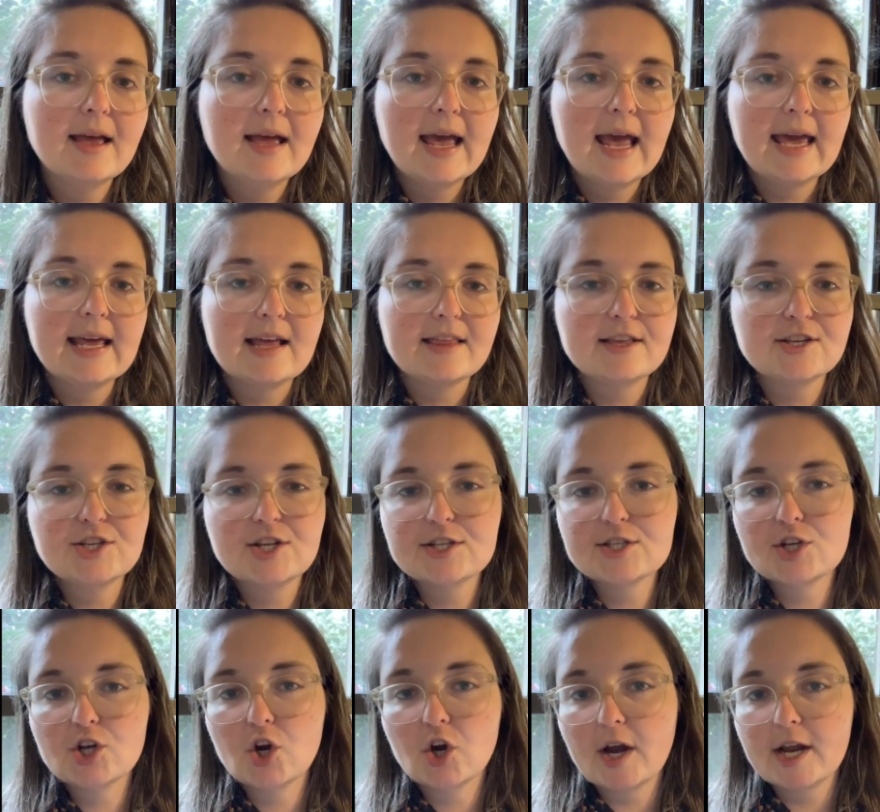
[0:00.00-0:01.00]
And I think she does
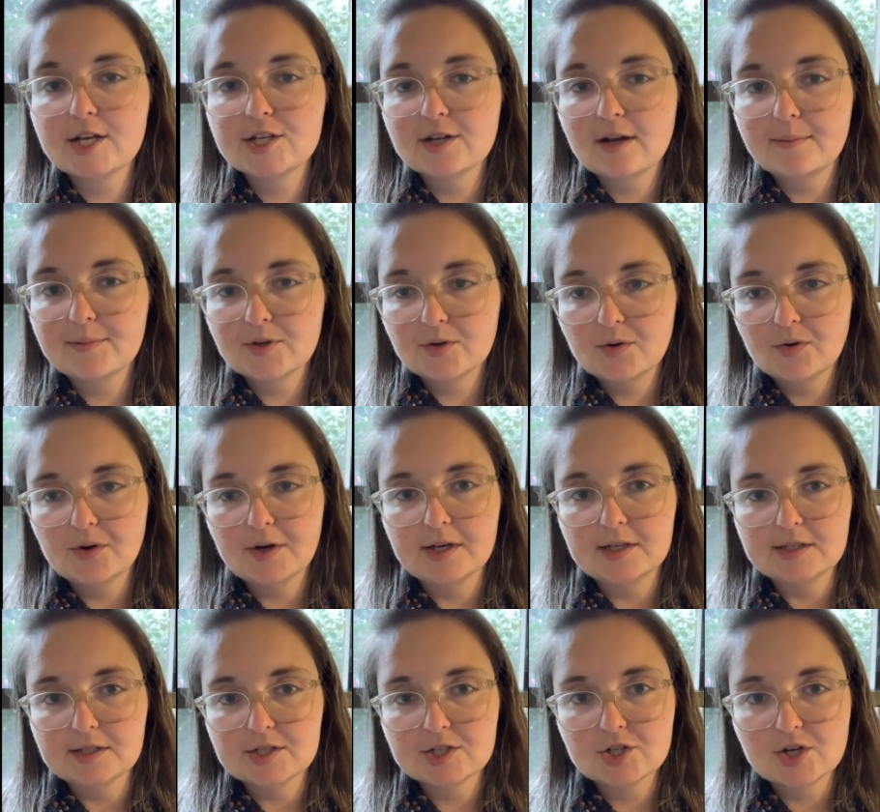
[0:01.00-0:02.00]
a great job through her
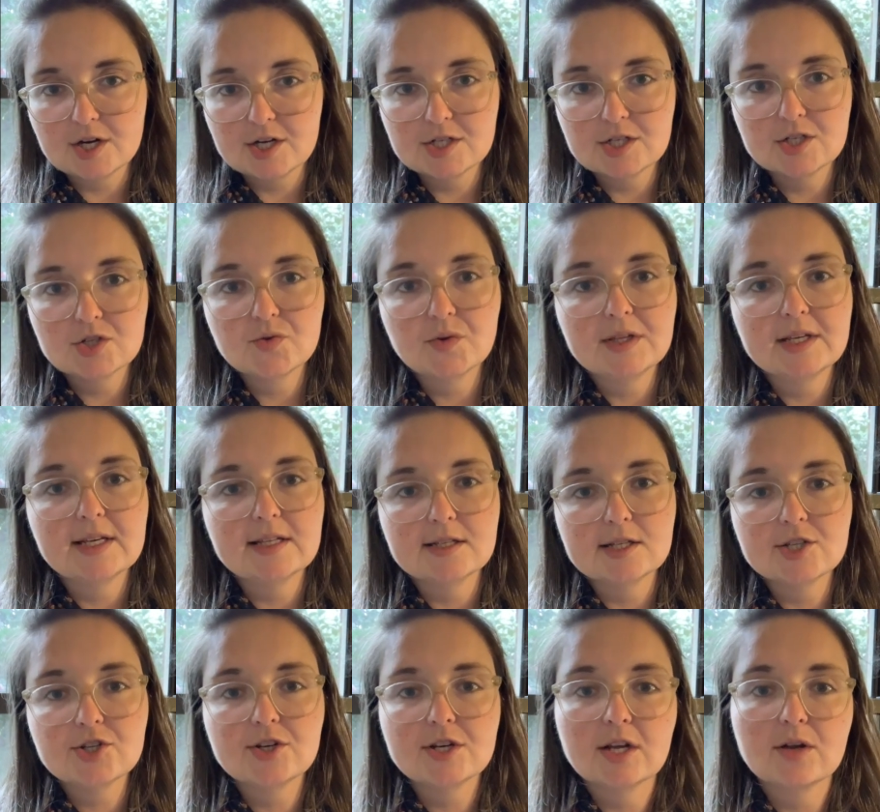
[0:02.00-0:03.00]
illustrations, really
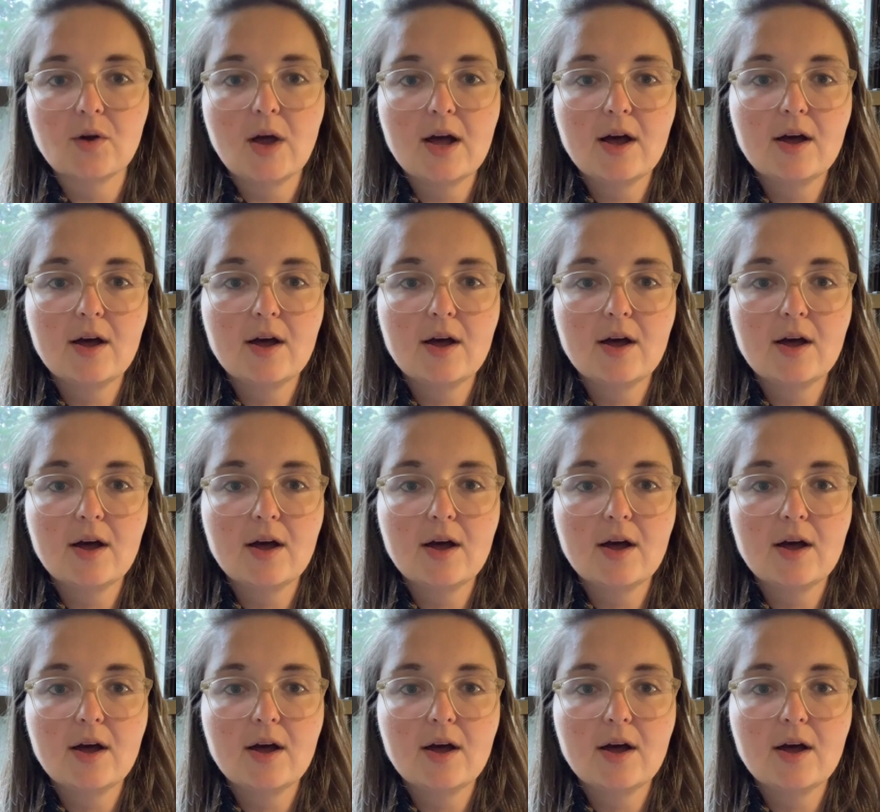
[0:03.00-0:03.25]
illustrating